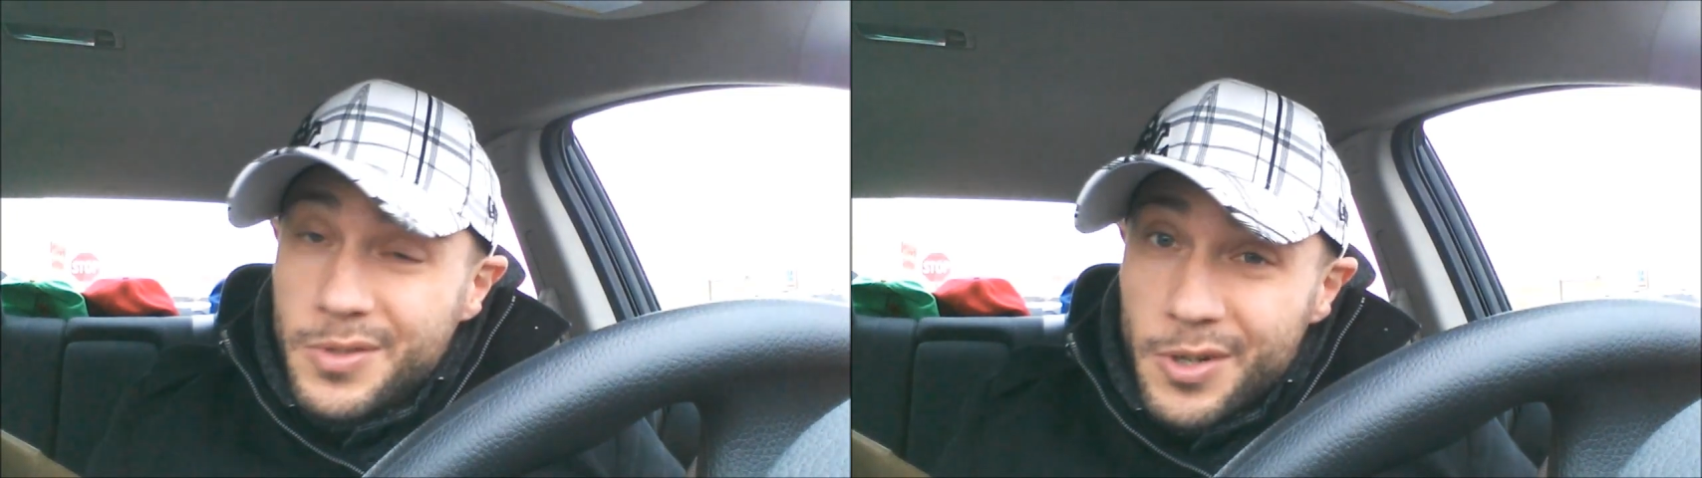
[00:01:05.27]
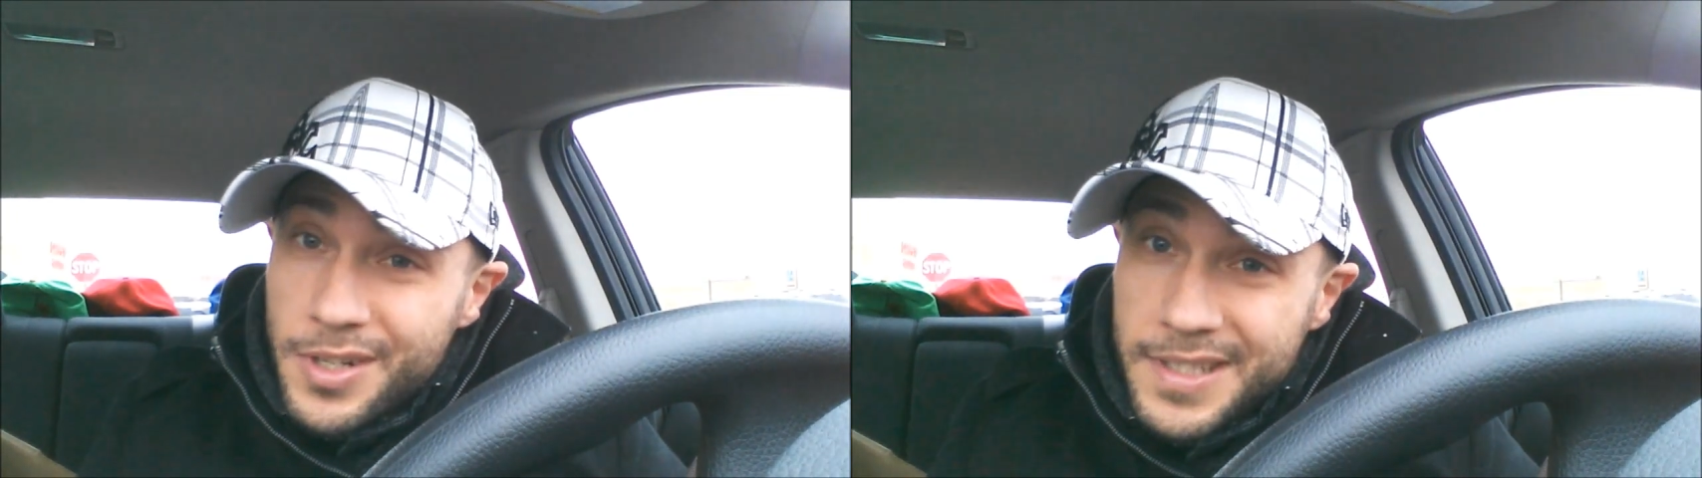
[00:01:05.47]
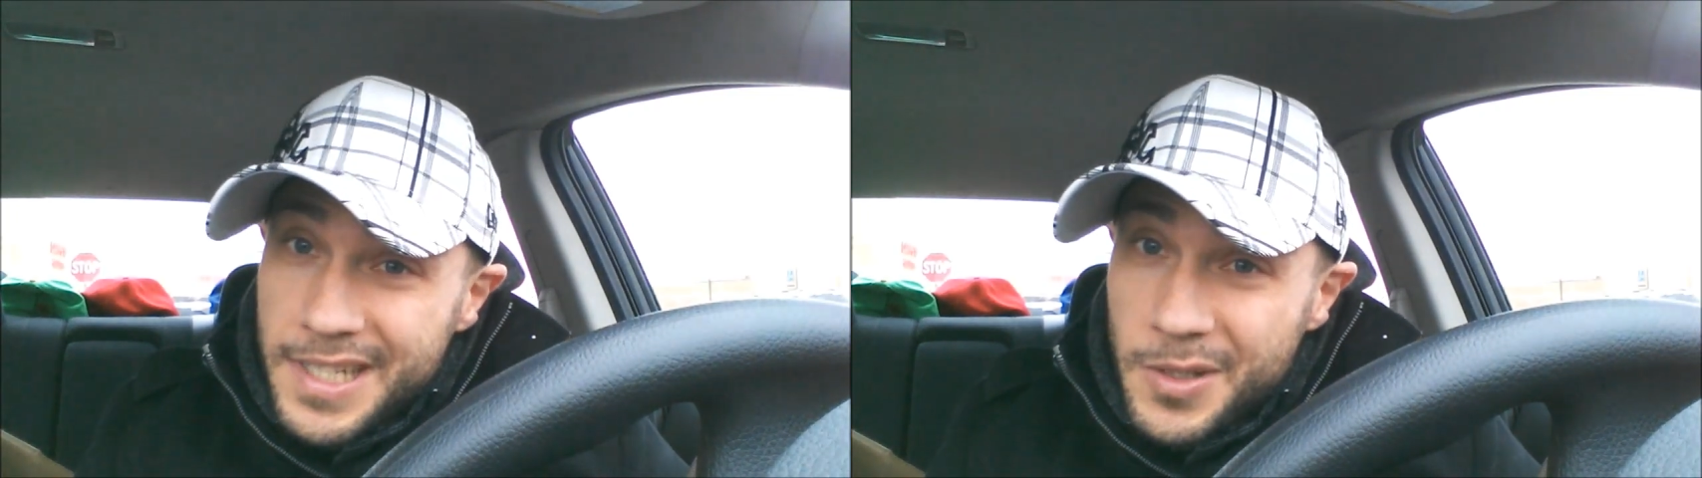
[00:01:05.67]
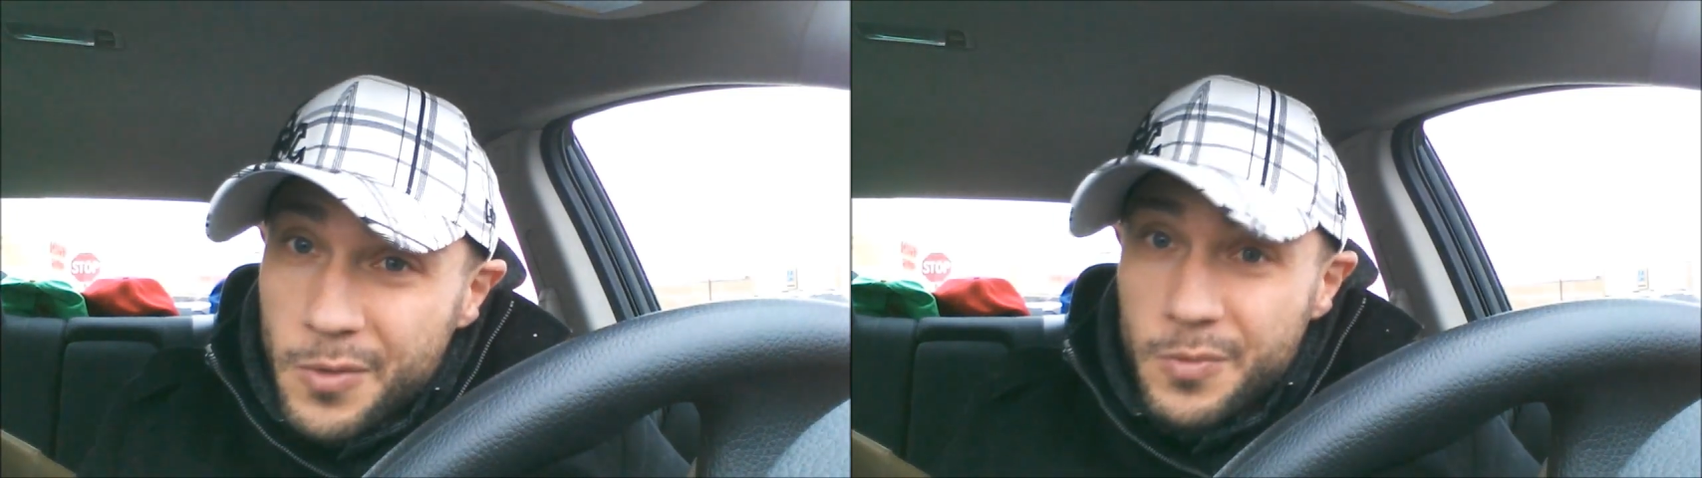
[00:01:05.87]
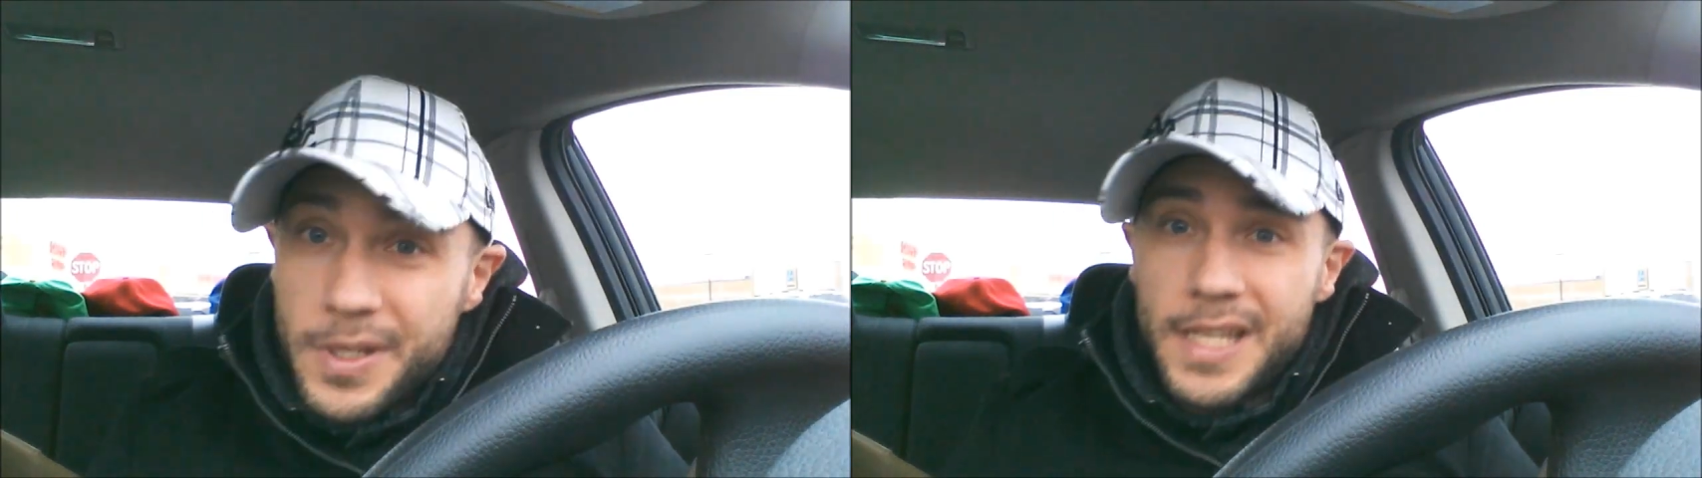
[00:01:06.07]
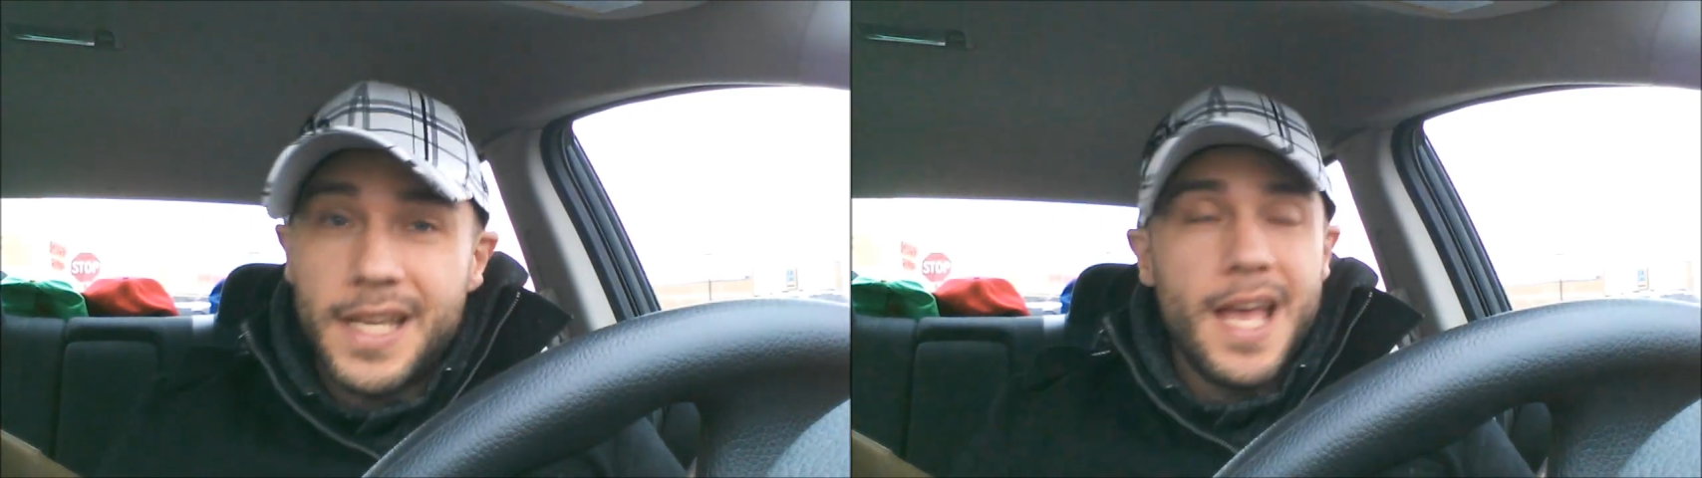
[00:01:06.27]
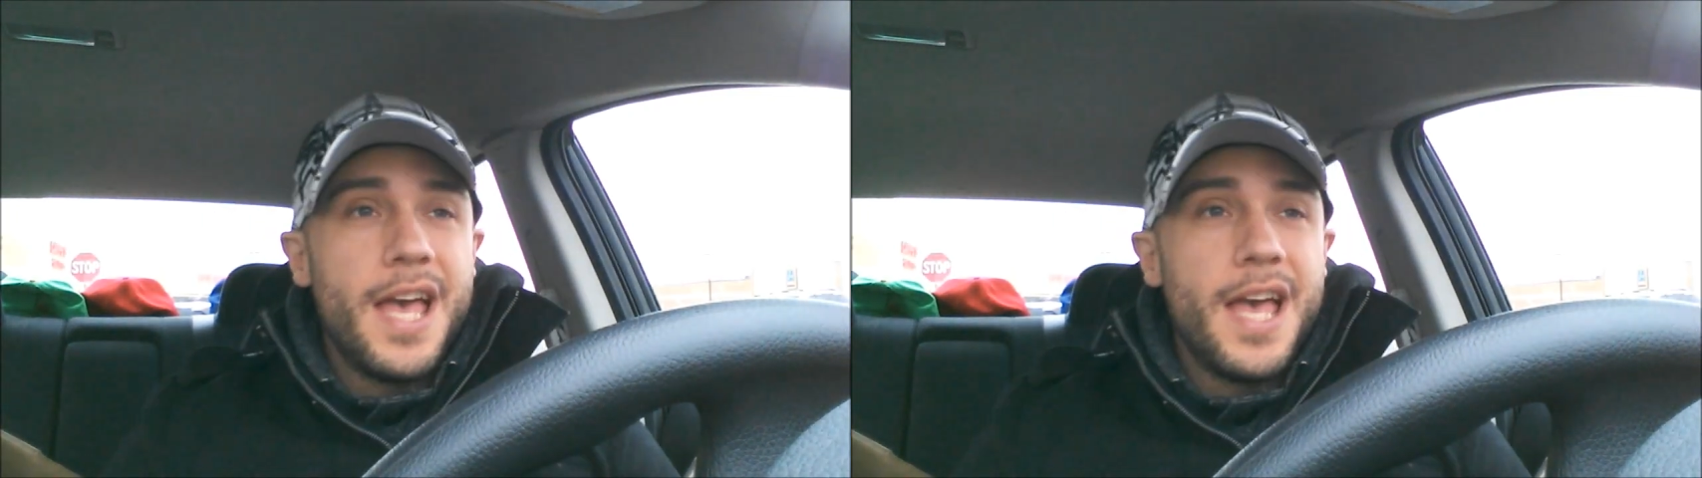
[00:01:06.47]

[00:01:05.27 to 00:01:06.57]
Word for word: during a deload week?